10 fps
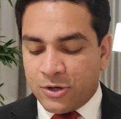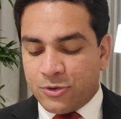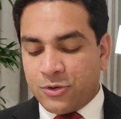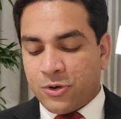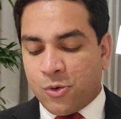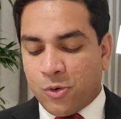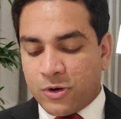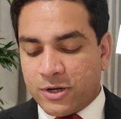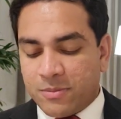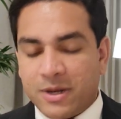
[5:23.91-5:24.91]
To your
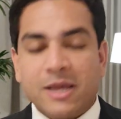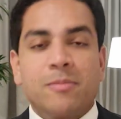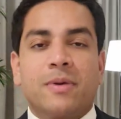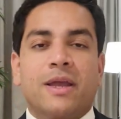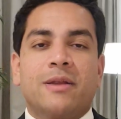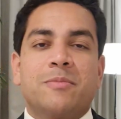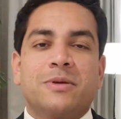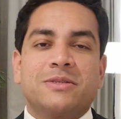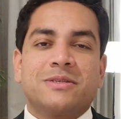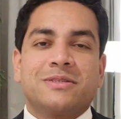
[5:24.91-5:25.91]
quantum leap in
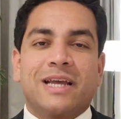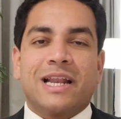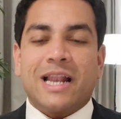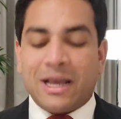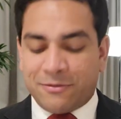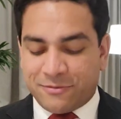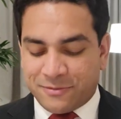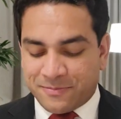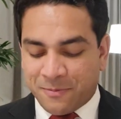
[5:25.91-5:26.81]
business and life.